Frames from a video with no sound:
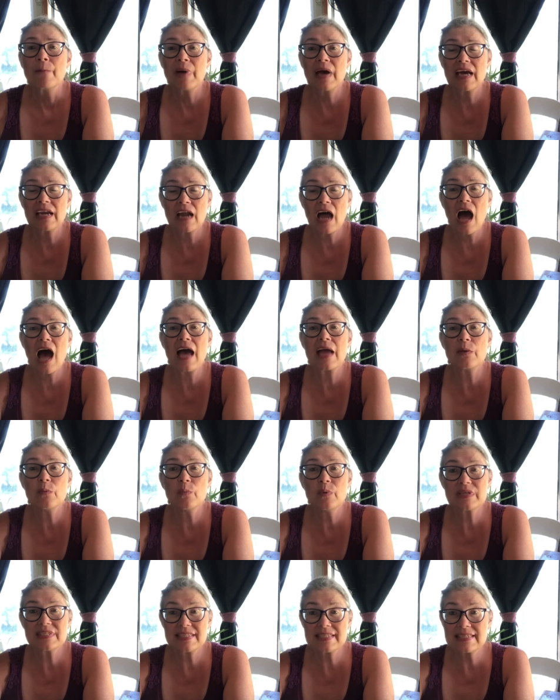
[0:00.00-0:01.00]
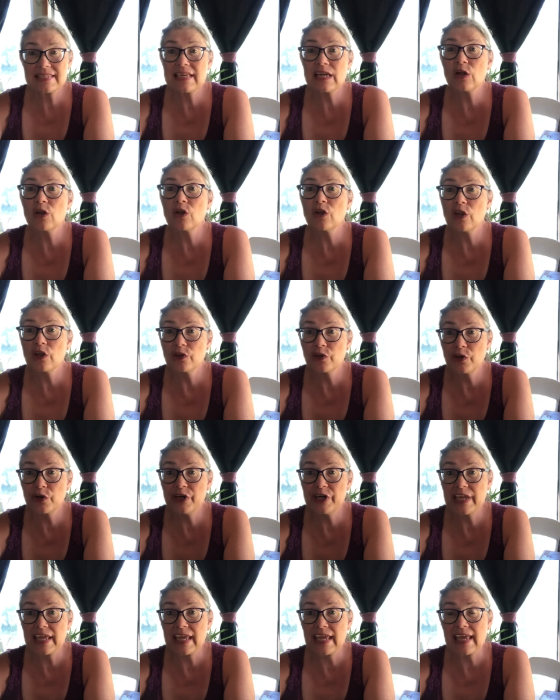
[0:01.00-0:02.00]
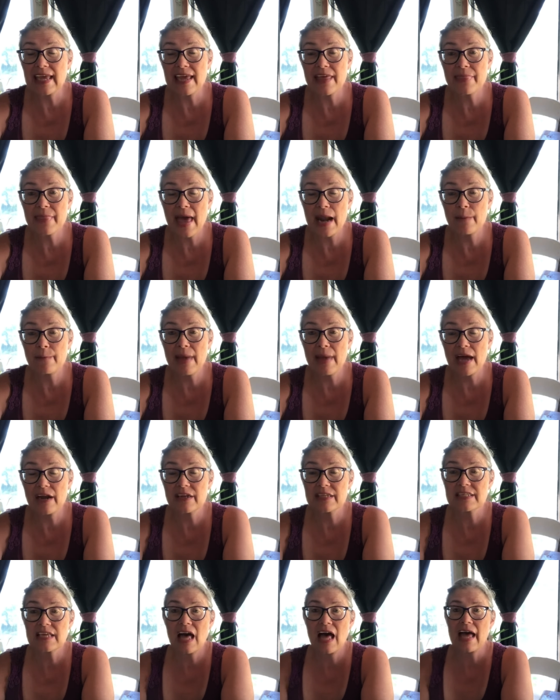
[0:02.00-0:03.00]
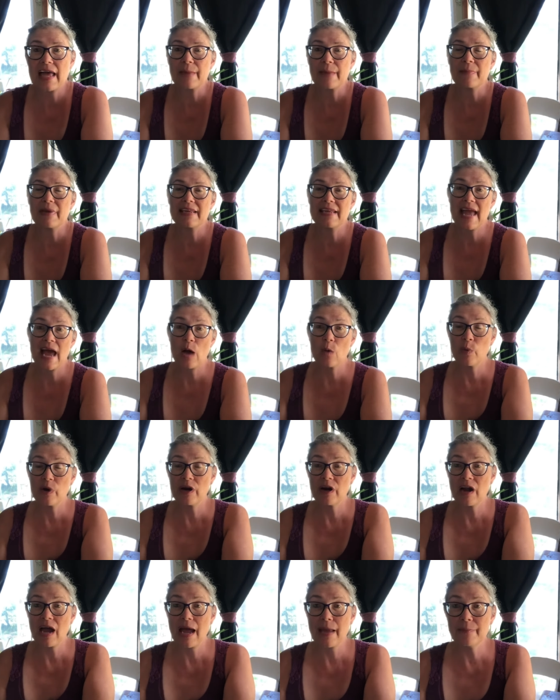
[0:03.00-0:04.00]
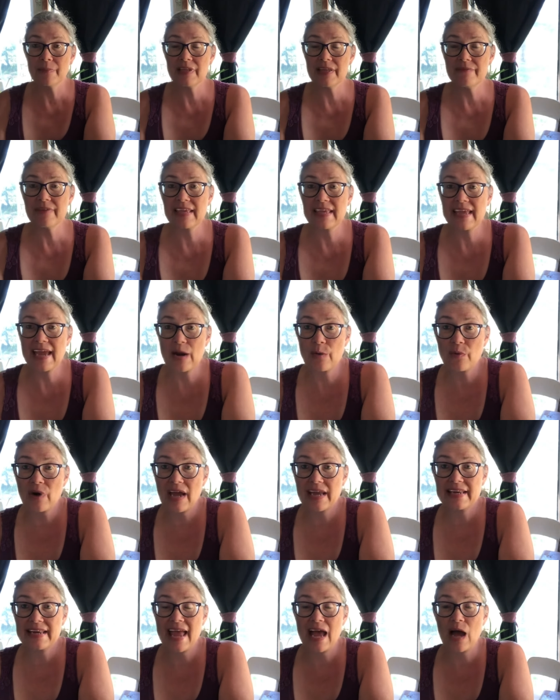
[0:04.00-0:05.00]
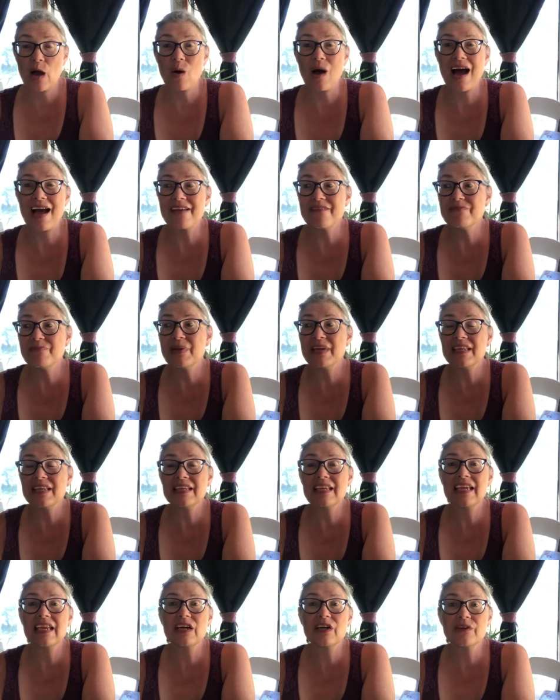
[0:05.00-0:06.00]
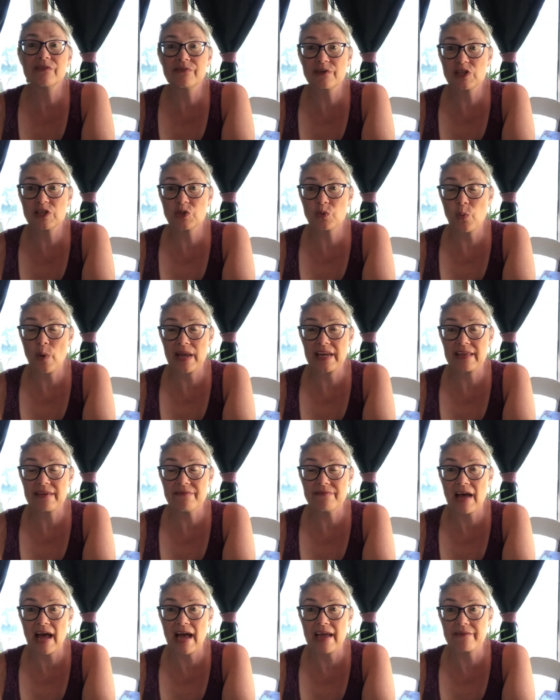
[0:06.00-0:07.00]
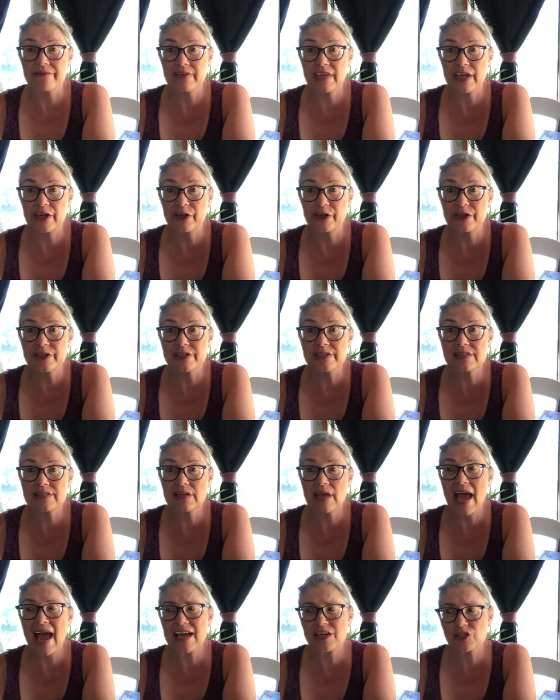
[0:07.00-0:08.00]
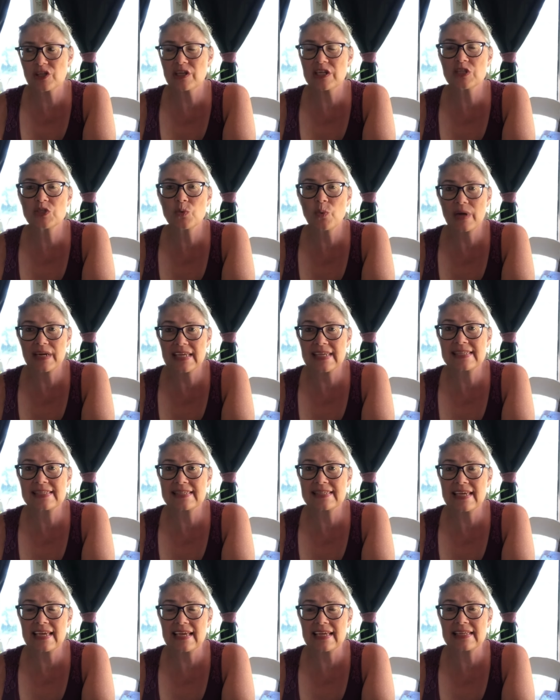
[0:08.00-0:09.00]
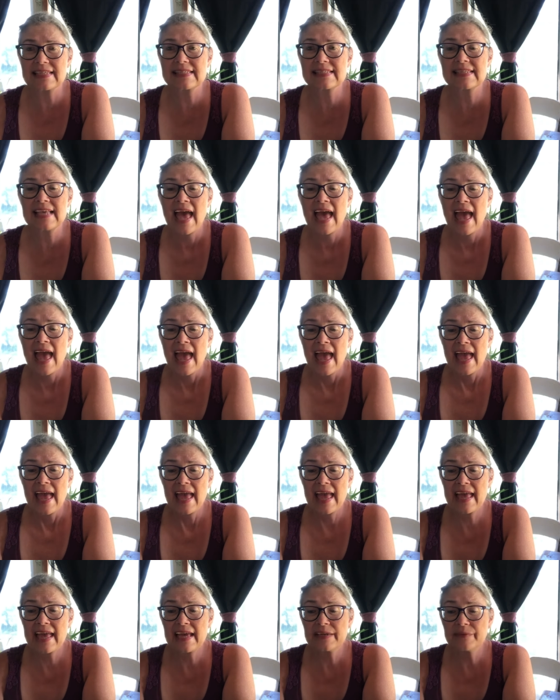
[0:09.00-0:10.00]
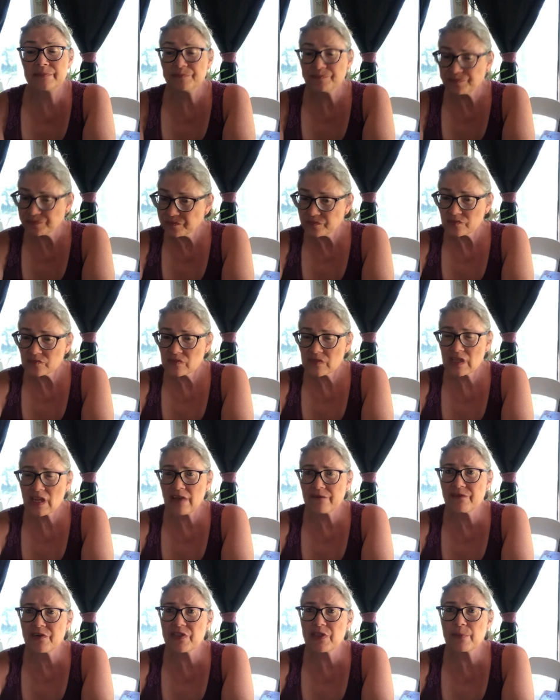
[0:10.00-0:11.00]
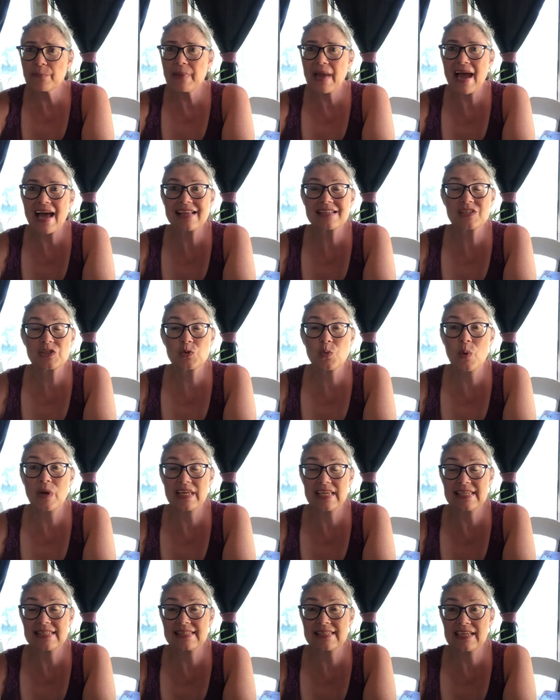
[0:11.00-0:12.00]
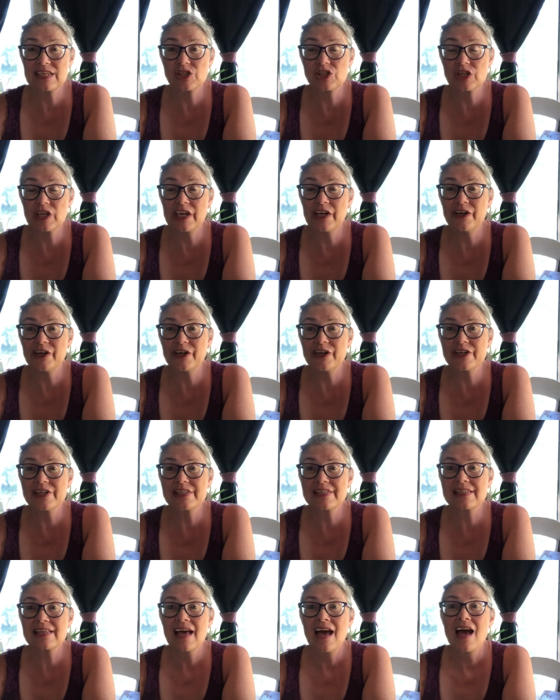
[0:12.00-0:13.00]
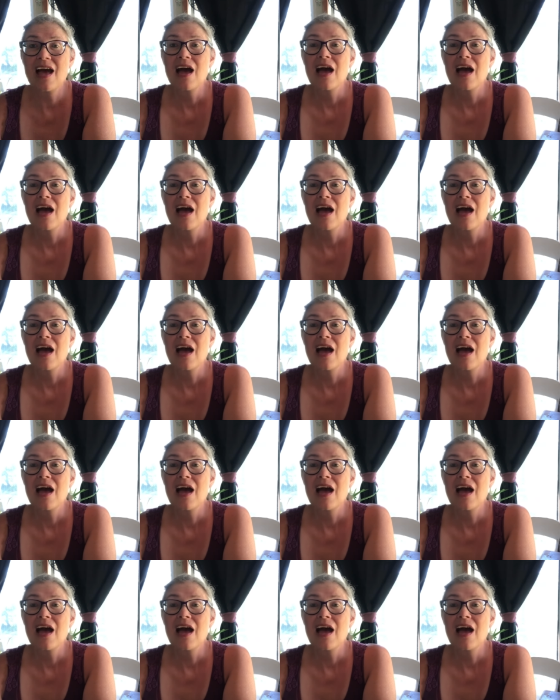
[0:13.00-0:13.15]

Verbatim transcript: But I was still learning in that amount of time. Now, where I'm living at right now, I've been here for 25 years, actually 26. And for the past 26 years,